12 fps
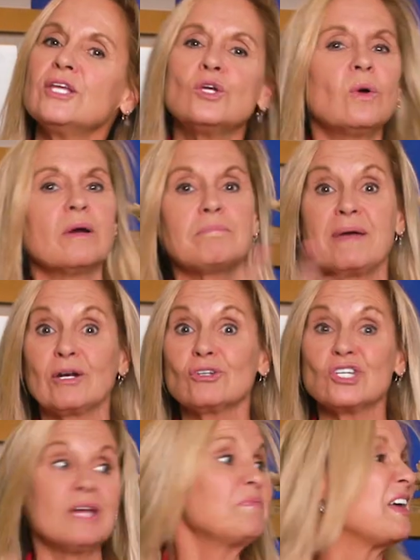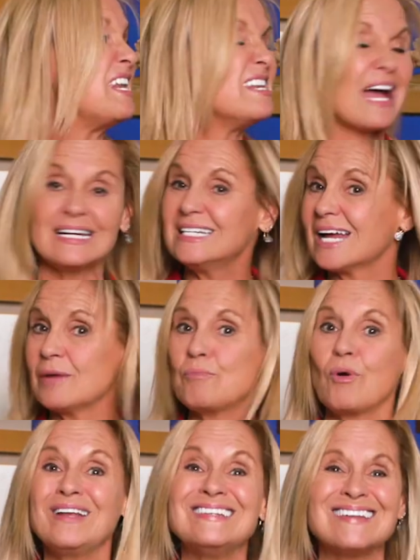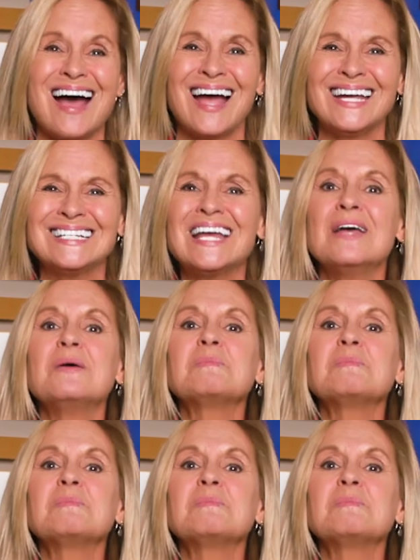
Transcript: You are in better shape than 99.9